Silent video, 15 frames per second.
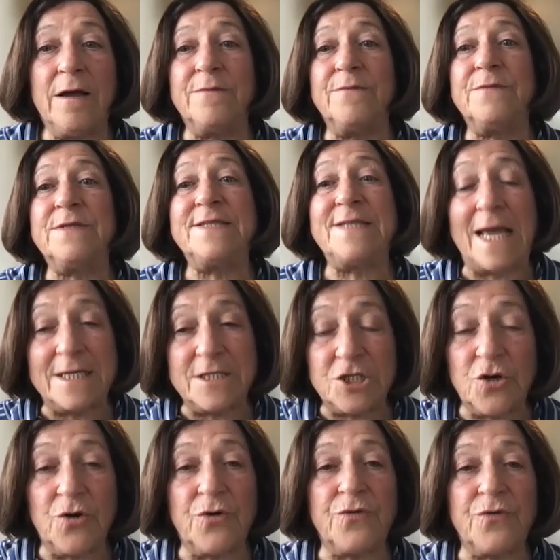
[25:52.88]

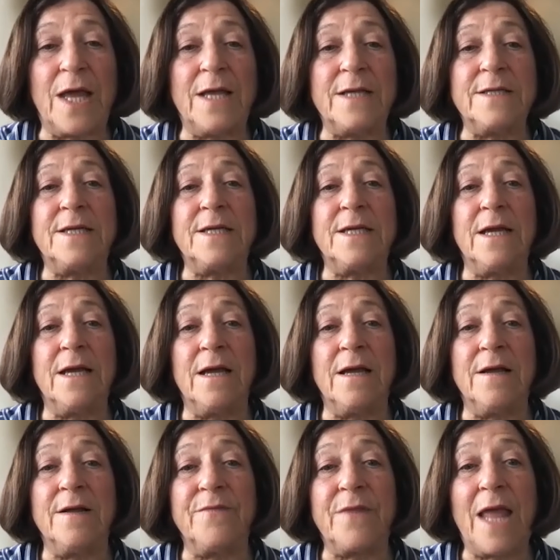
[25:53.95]
center that
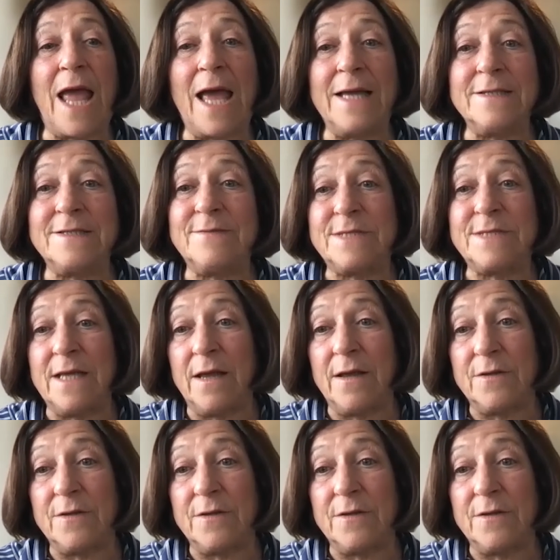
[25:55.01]
has